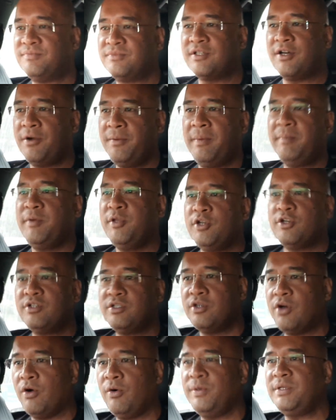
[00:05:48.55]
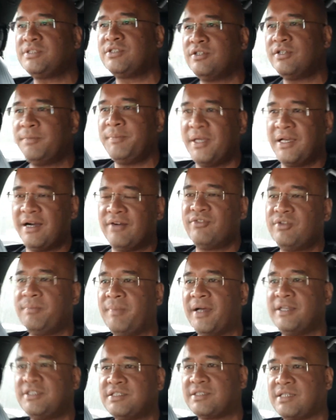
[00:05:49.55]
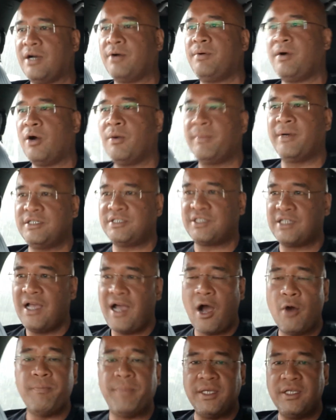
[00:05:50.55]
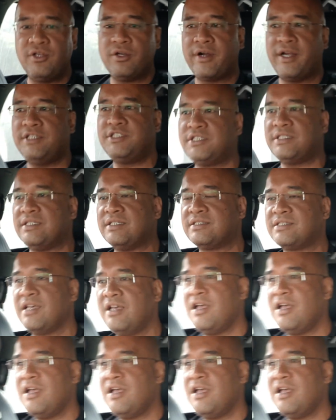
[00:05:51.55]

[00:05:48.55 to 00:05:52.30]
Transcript: Now remember, you're always going to be governed by just how big your engine is.